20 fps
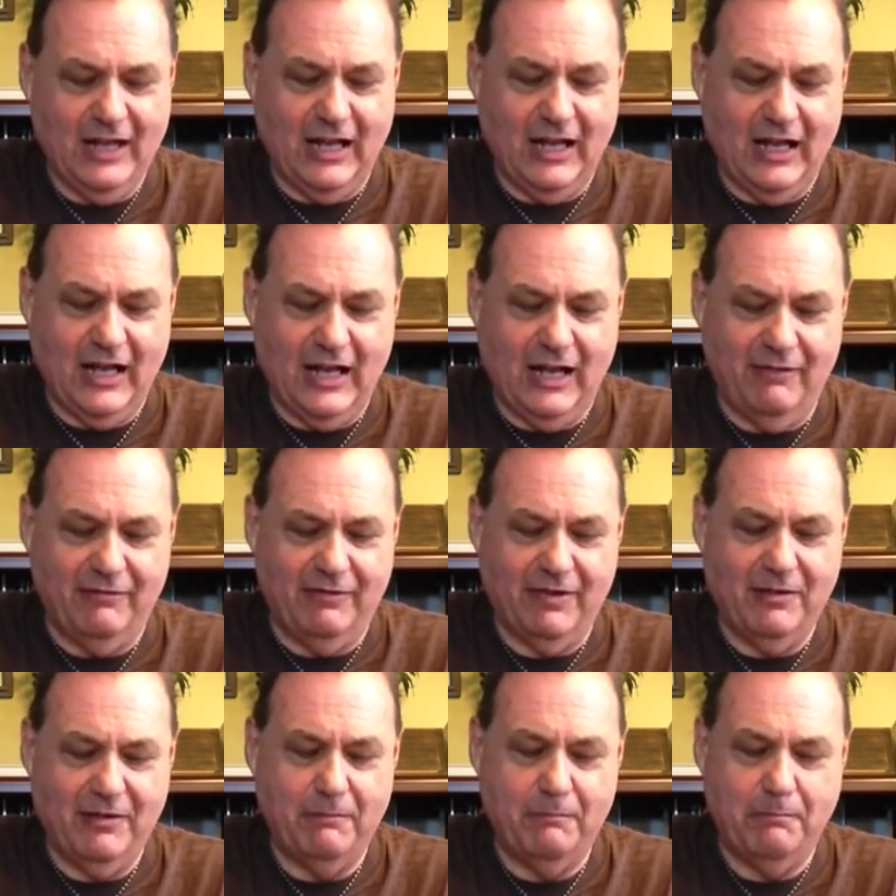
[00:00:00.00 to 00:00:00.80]

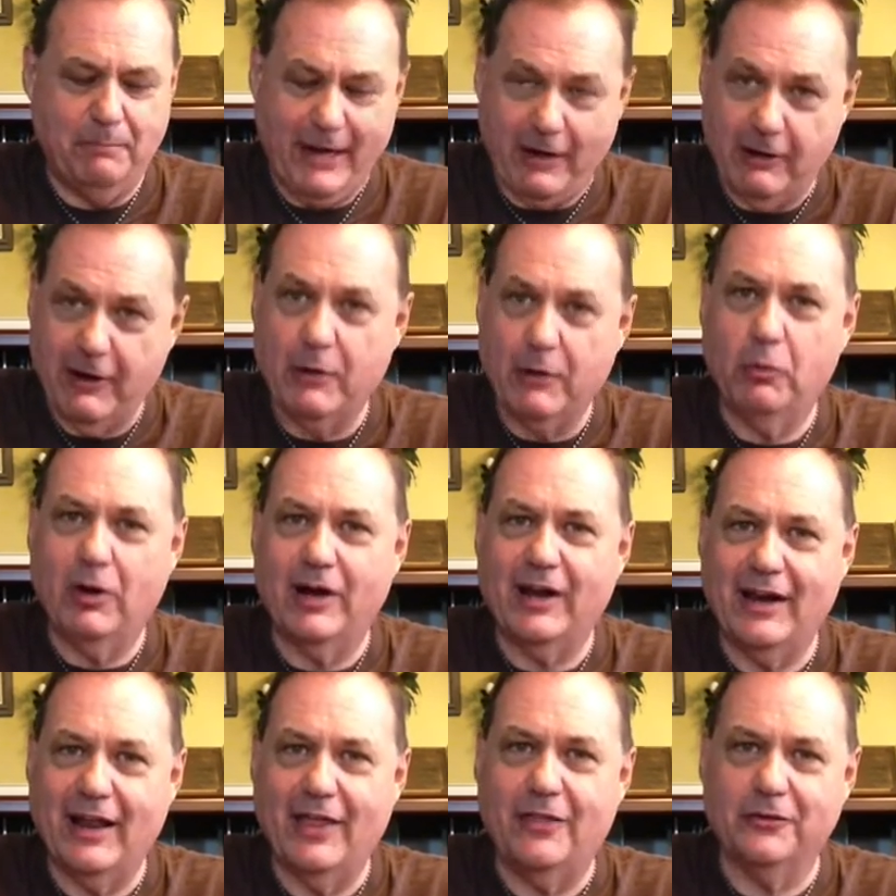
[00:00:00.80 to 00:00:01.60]
of bearing
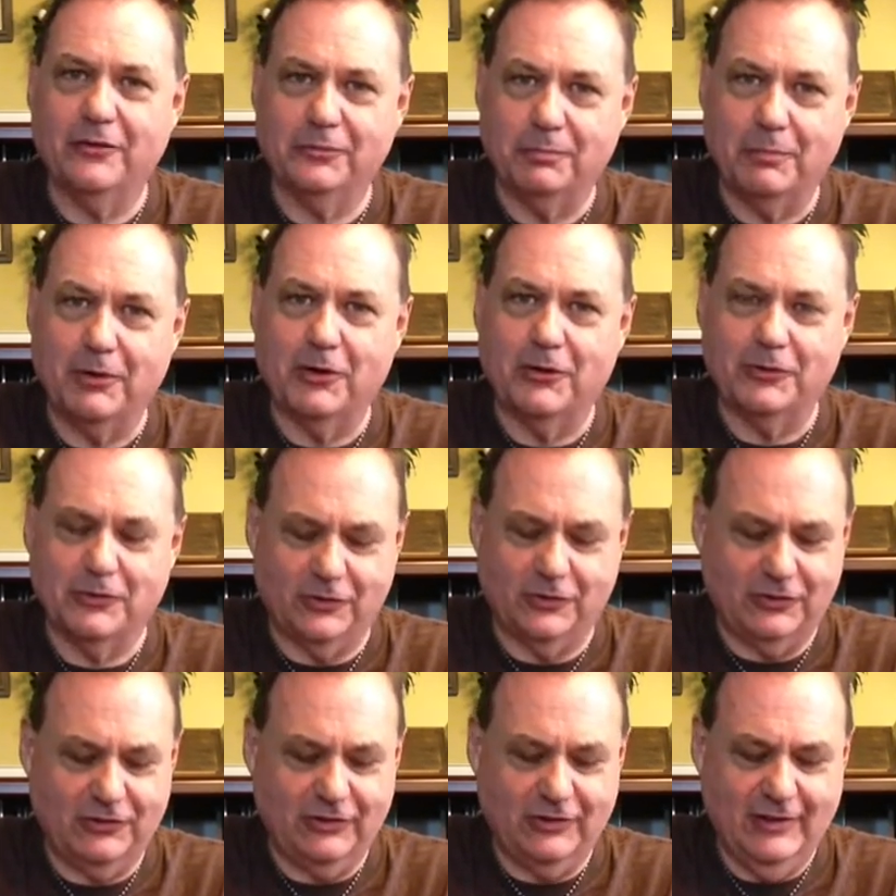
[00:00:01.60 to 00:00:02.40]
one another's
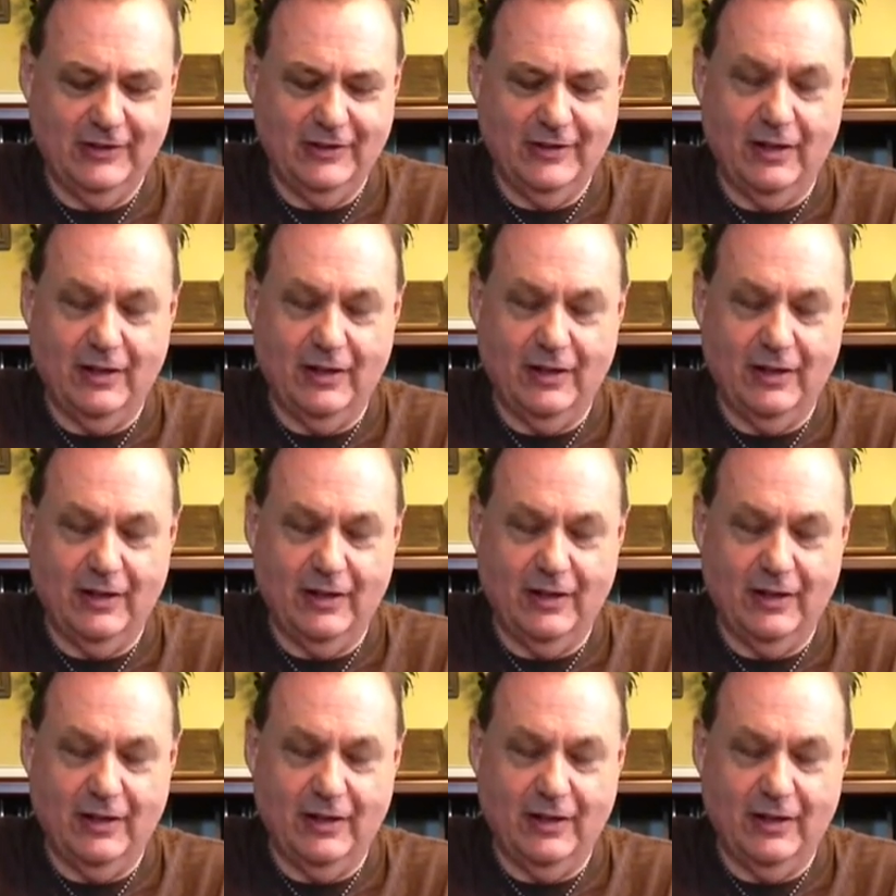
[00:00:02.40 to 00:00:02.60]
burdens,